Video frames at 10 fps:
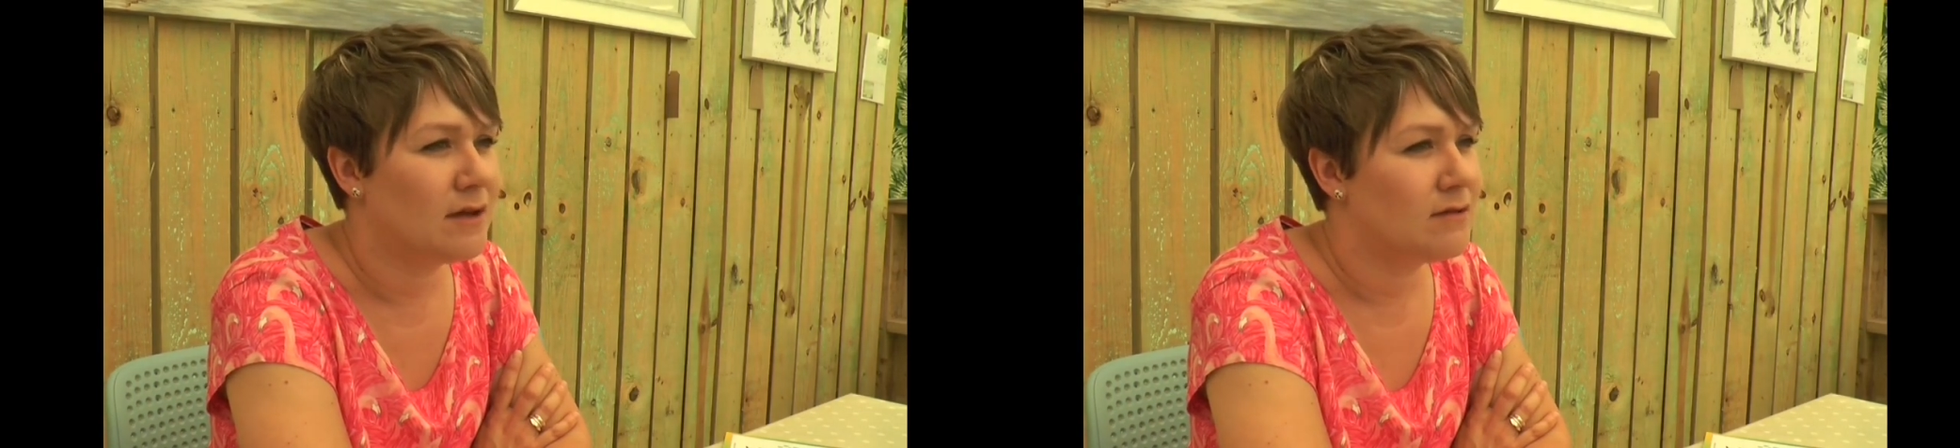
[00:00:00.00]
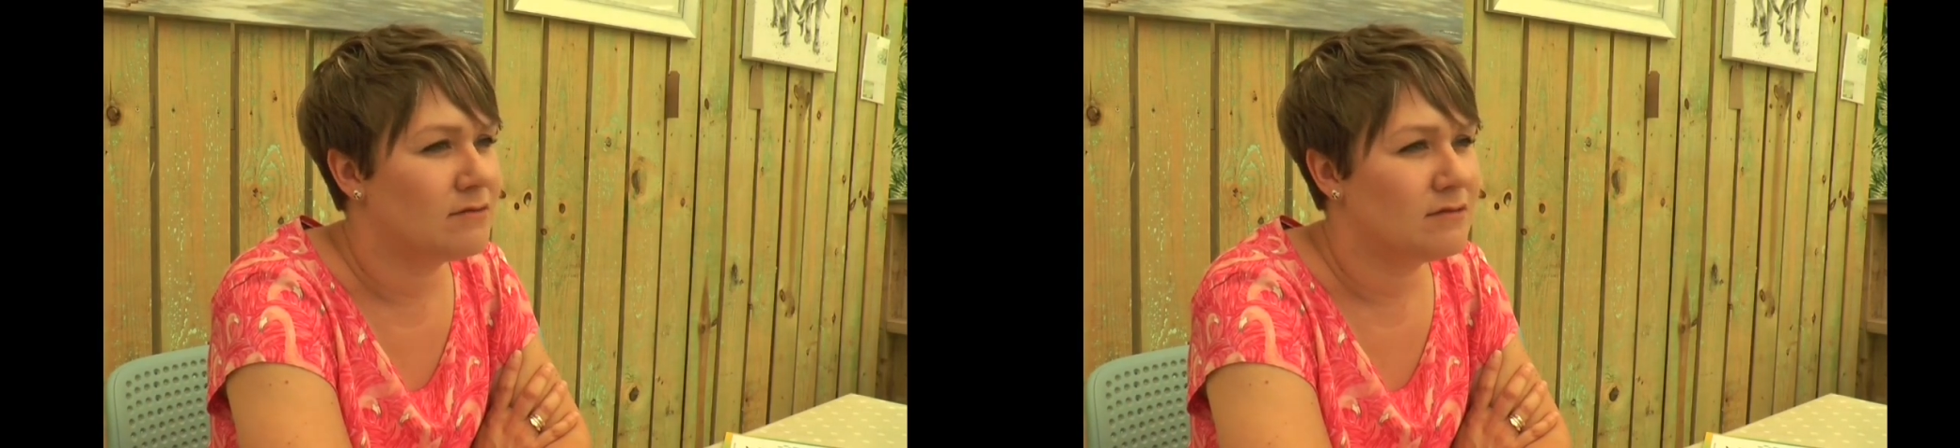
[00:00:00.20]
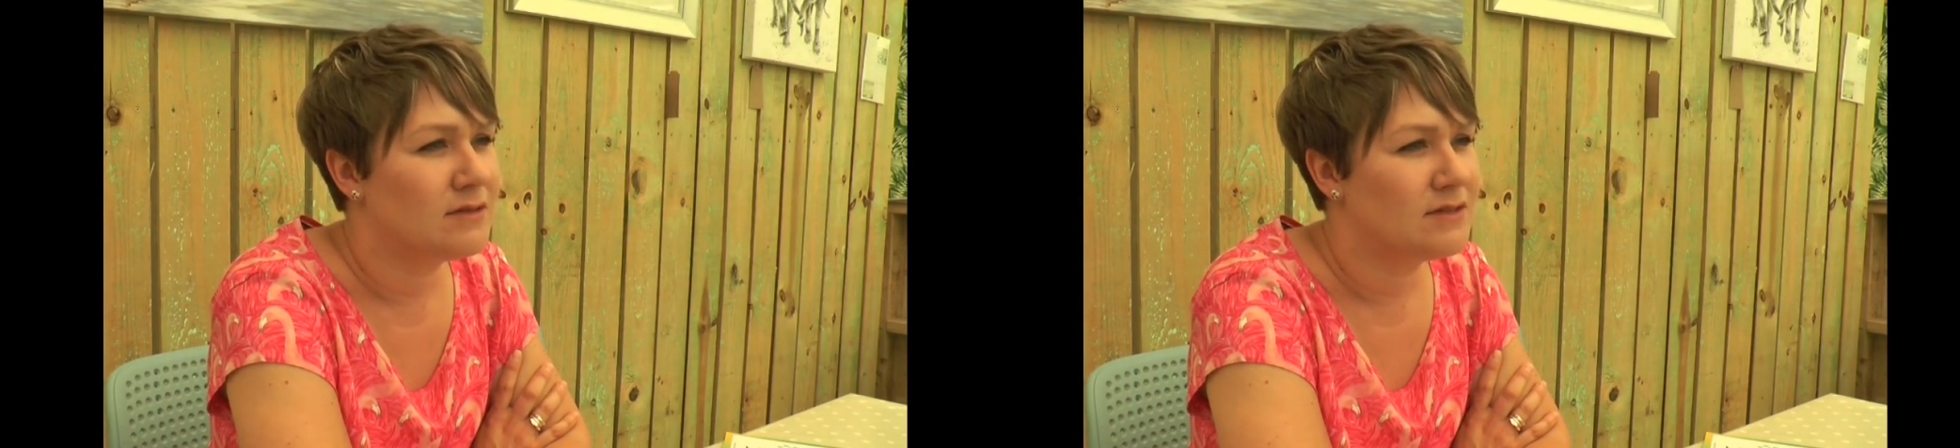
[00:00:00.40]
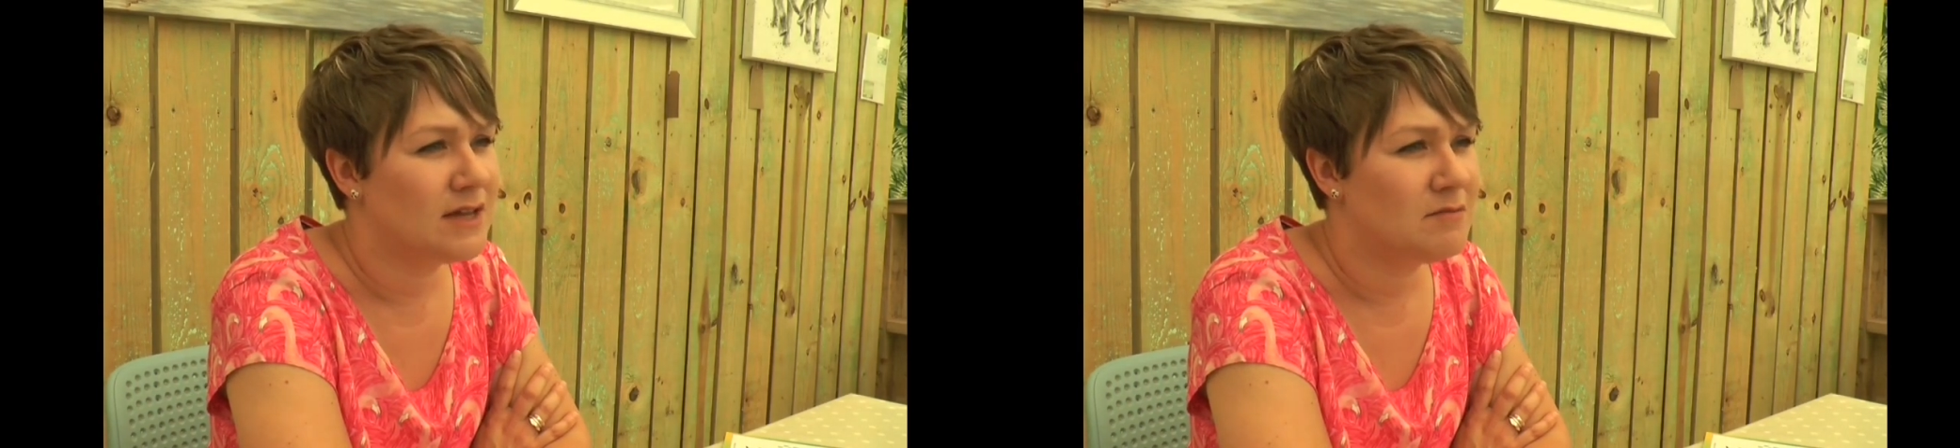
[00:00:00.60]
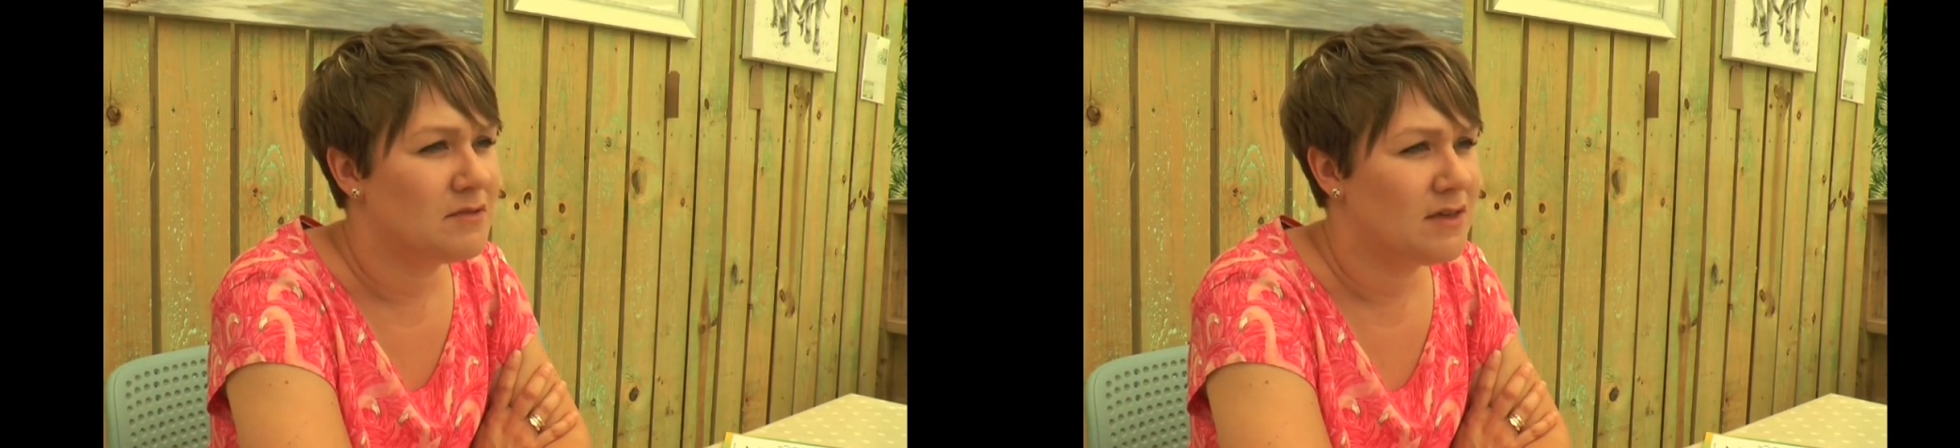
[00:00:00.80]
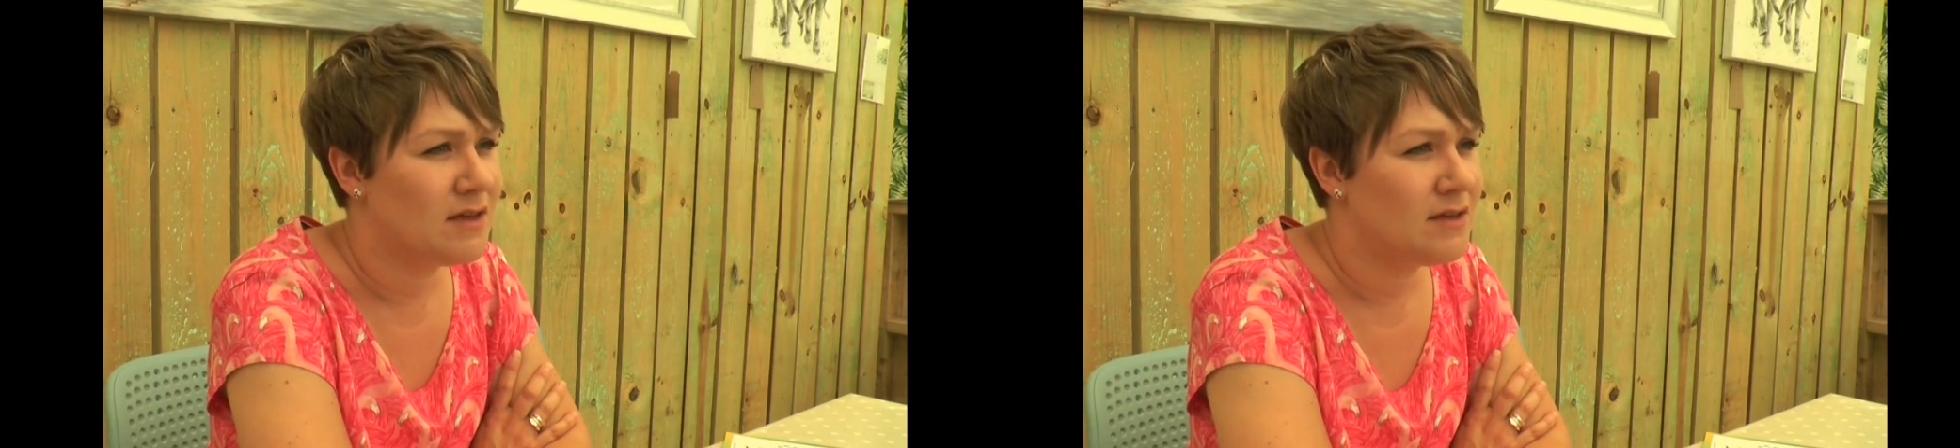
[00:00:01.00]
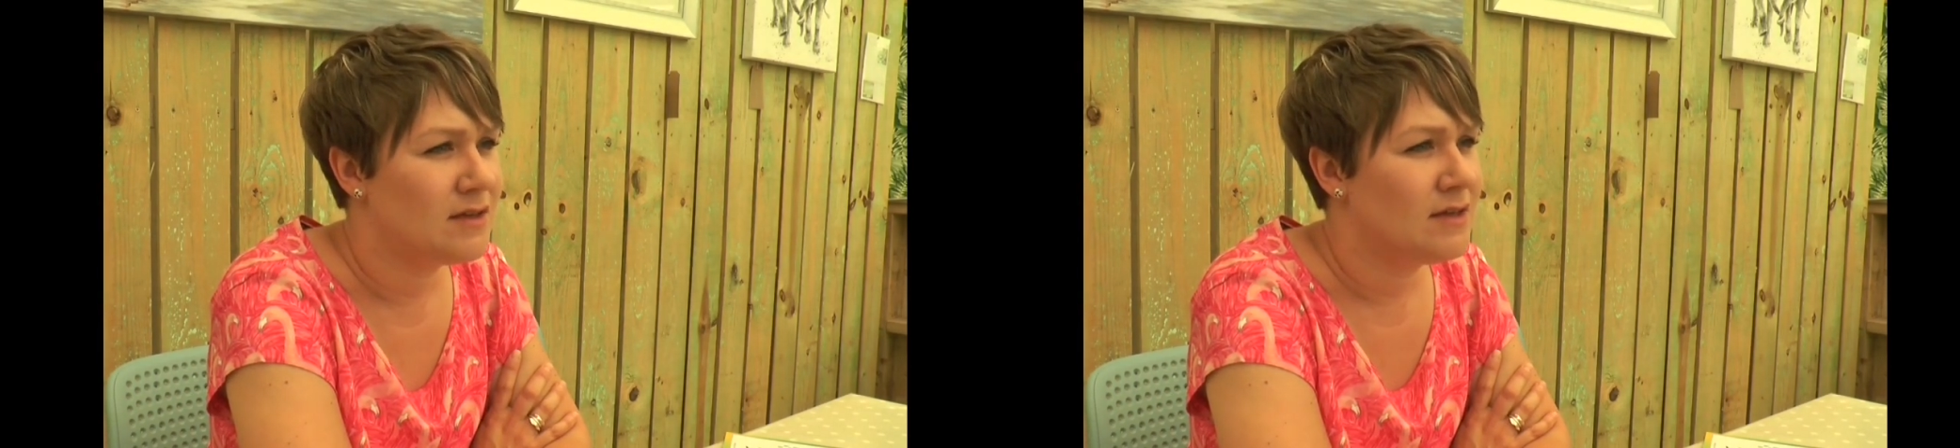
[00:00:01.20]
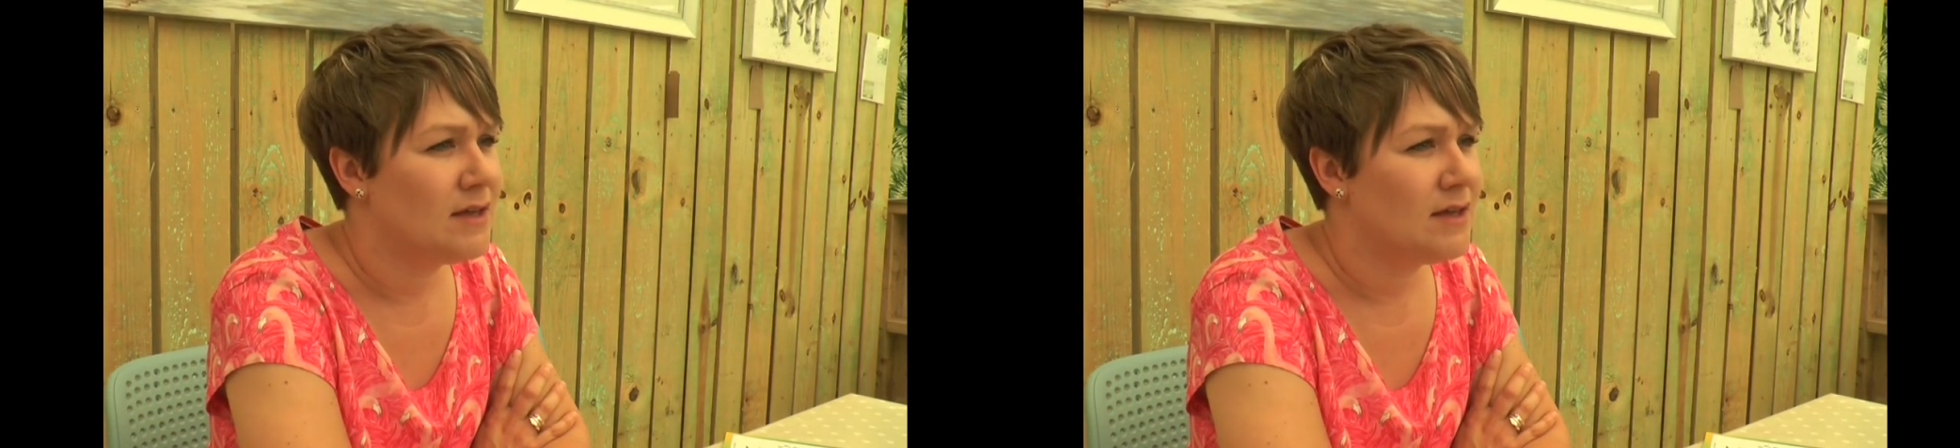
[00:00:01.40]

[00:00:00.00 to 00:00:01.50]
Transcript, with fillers: going through the same thing.